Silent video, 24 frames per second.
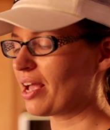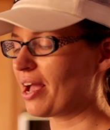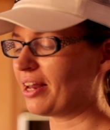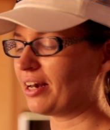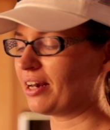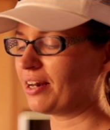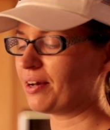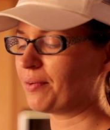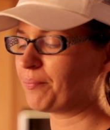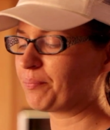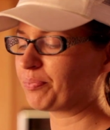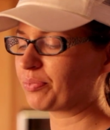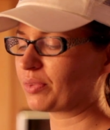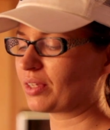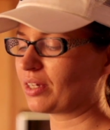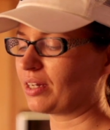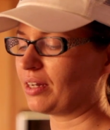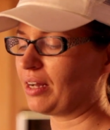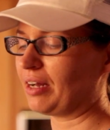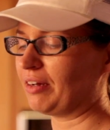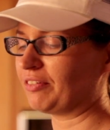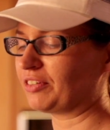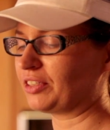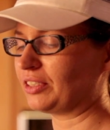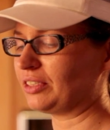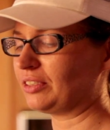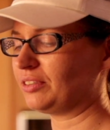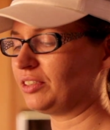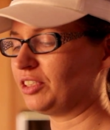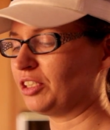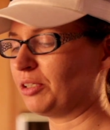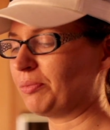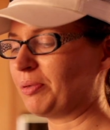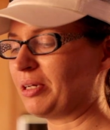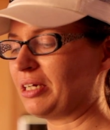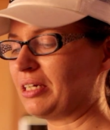And I've got
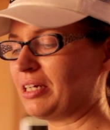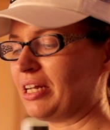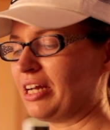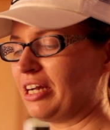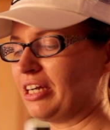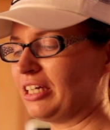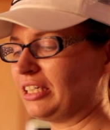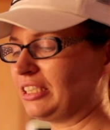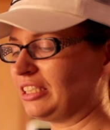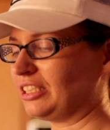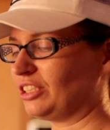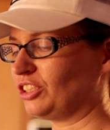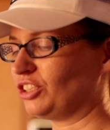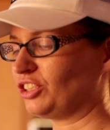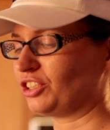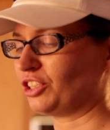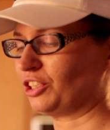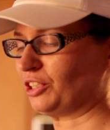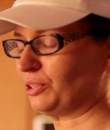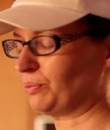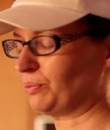European heritage, so